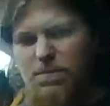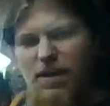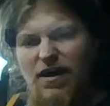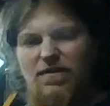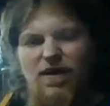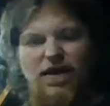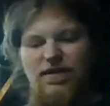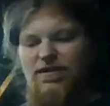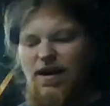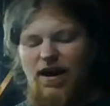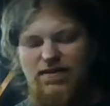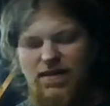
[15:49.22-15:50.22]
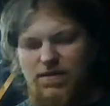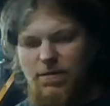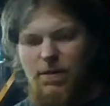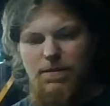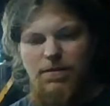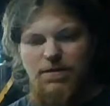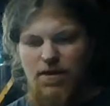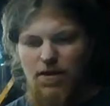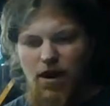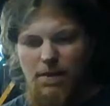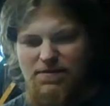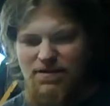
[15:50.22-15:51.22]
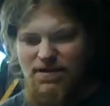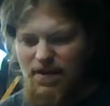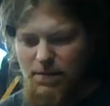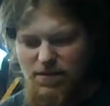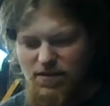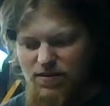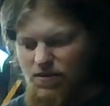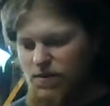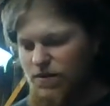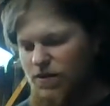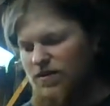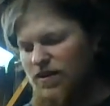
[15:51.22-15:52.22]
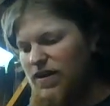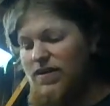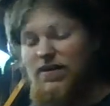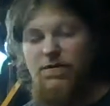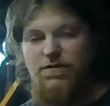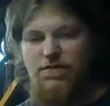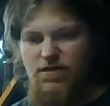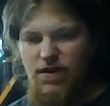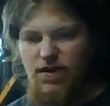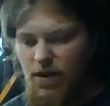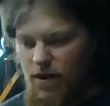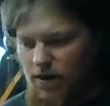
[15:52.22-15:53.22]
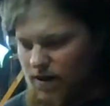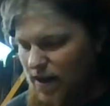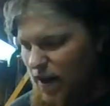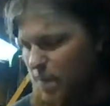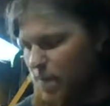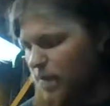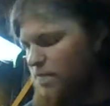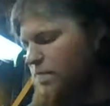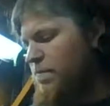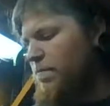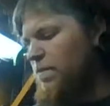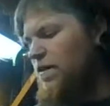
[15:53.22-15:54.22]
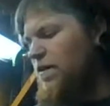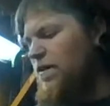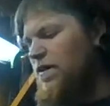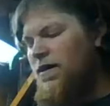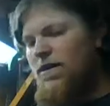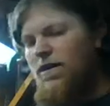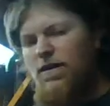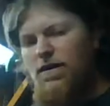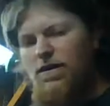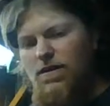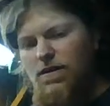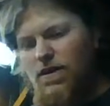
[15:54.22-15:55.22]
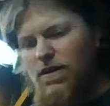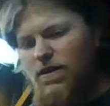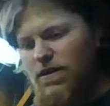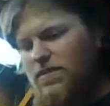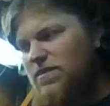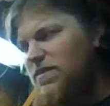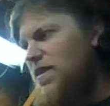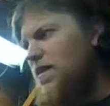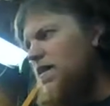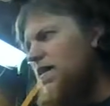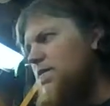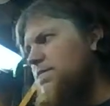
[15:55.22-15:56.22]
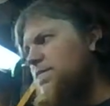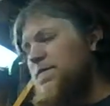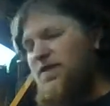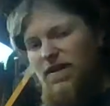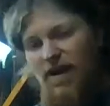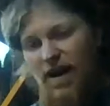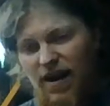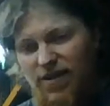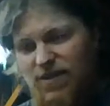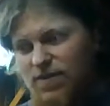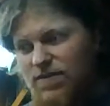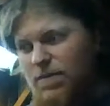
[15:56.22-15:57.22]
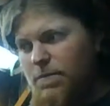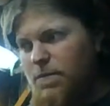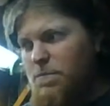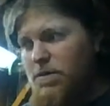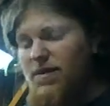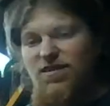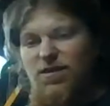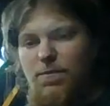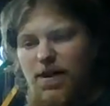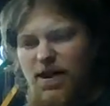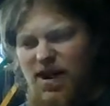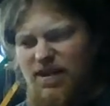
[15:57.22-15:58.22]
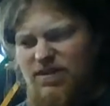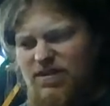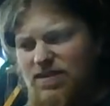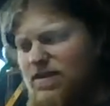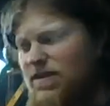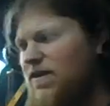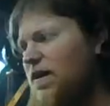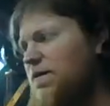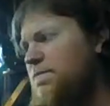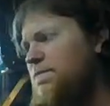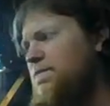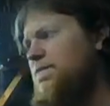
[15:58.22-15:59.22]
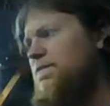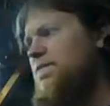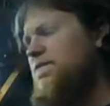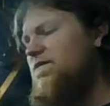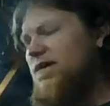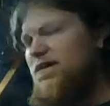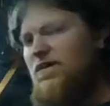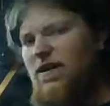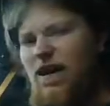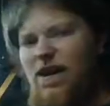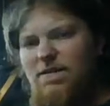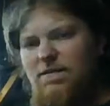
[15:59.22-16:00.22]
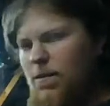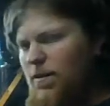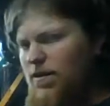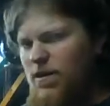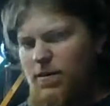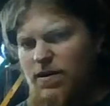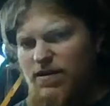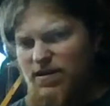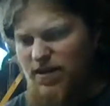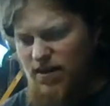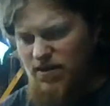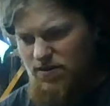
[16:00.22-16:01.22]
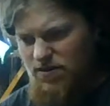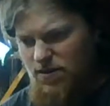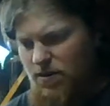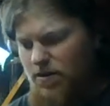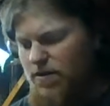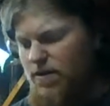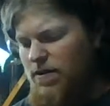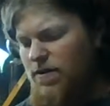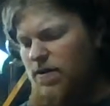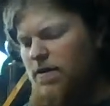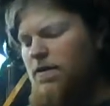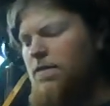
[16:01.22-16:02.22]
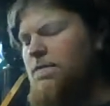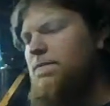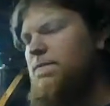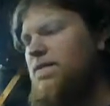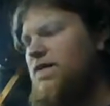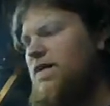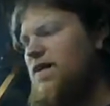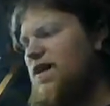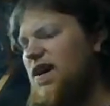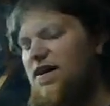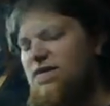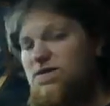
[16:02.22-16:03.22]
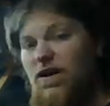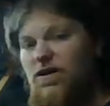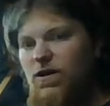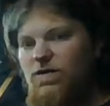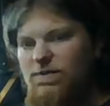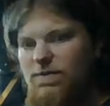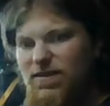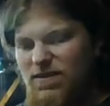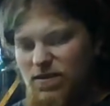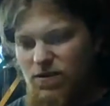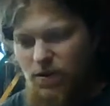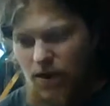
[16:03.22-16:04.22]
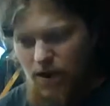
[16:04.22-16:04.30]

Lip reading: if you play it right, this guy's never going to be able to tell the cops exactly what this dude looks like. He never even saw the car he came in, and all this. But with a gun, somebody breaks into my house, okay, right there, I have no idea what his intentions are. Okay, I do not know if he means to do